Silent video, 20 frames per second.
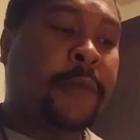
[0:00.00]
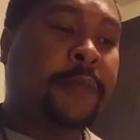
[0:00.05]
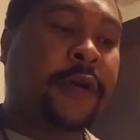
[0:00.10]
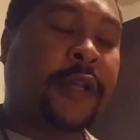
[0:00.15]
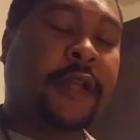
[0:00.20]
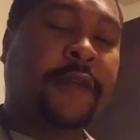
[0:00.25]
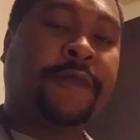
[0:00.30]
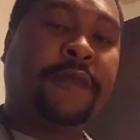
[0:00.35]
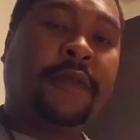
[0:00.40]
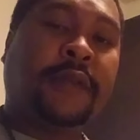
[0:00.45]

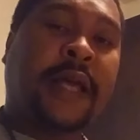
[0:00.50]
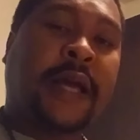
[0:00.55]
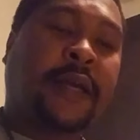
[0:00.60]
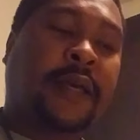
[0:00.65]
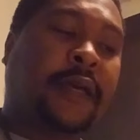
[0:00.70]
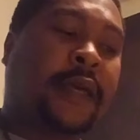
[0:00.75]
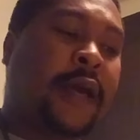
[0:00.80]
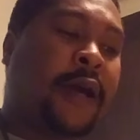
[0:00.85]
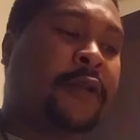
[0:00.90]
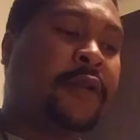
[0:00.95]
But if you
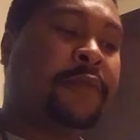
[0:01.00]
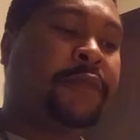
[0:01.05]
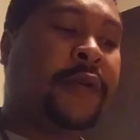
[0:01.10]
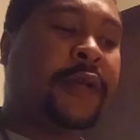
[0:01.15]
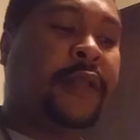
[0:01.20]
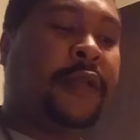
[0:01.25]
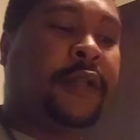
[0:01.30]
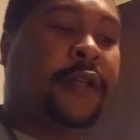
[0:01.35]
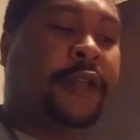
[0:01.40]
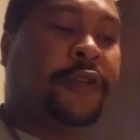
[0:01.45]
lack
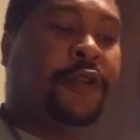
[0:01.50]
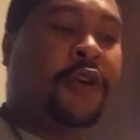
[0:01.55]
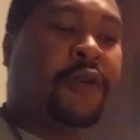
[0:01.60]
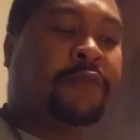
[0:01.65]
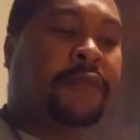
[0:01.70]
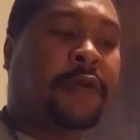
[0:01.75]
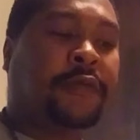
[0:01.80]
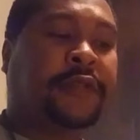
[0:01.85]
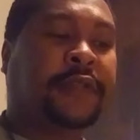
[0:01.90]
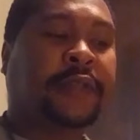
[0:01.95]
accountability, you
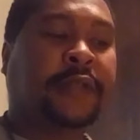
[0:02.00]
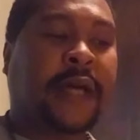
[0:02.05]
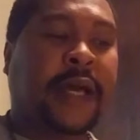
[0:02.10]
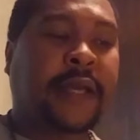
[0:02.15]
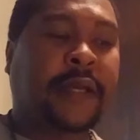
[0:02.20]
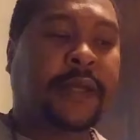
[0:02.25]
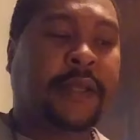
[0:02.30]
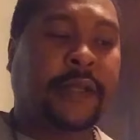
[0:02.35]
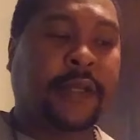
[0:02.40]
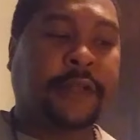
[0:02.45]
are most
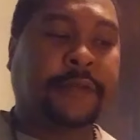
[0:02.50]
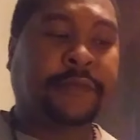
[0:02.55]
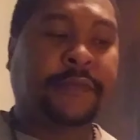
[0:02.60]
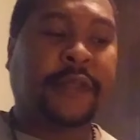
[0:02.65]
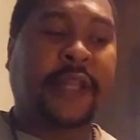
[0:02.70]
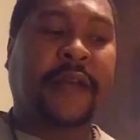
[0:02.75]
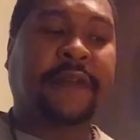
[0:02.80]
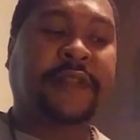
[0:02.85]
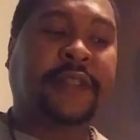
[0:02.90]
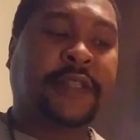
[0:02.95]
likely,
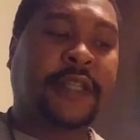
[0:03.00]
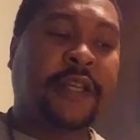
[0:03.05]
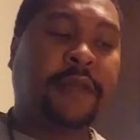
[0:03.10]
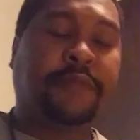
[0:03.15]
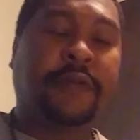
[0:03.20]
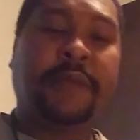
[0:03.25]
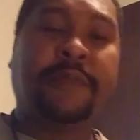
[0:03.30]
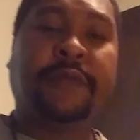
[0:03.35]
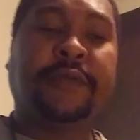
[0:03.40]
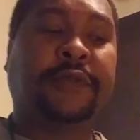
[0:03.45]
and I've
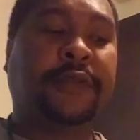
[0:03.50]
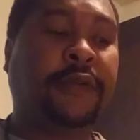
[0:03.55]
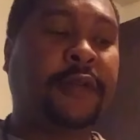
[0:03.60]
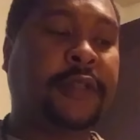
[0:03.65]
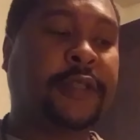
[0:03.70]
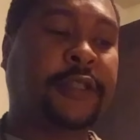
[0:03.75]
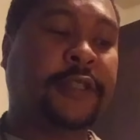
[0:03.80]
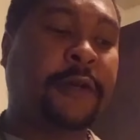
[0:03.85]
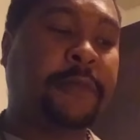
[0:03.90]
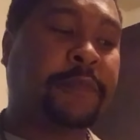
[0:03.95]
seen people do
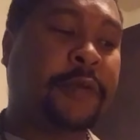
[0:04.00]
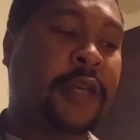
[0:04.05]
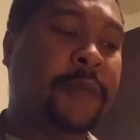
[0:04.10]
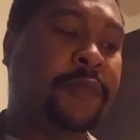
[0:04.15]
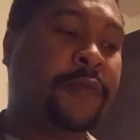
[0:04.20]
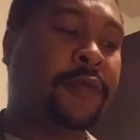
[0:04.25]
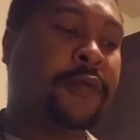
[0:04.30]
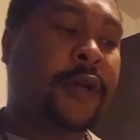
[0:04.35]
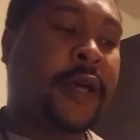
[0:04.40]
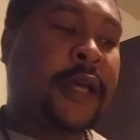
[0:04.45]
this. Some
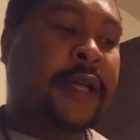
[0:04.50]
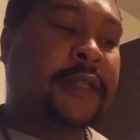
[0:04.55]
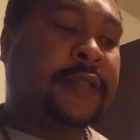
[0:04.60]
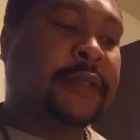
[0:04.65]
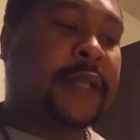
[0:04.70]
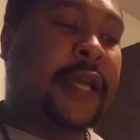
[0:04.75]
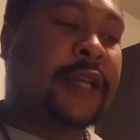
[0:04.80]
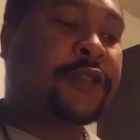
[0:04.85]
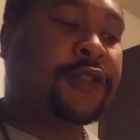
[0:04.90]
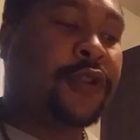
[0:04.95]
people,
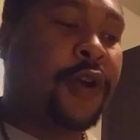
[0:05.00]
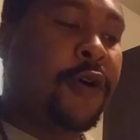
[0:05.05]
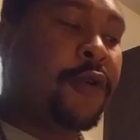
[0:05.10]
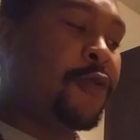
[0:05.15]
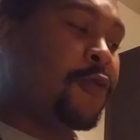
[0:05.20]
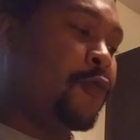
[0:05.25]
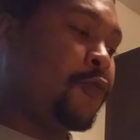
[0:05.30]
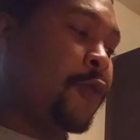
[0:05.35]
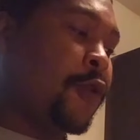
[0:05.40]
they don't